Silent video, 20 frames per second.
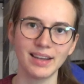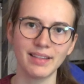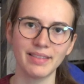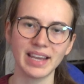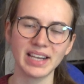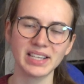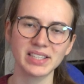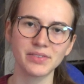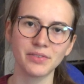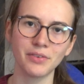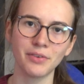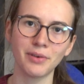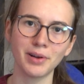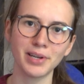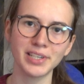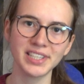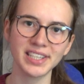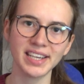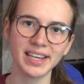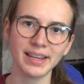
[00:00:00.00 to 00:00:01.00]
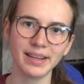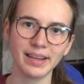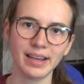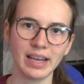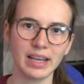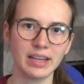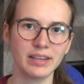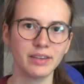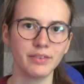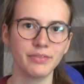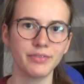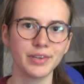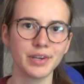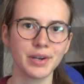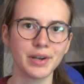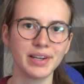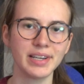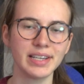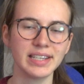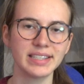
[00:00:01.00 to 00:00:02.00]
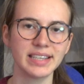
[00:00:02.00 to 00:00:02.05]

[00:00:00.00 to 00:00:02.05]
Thanks for watching, and if you only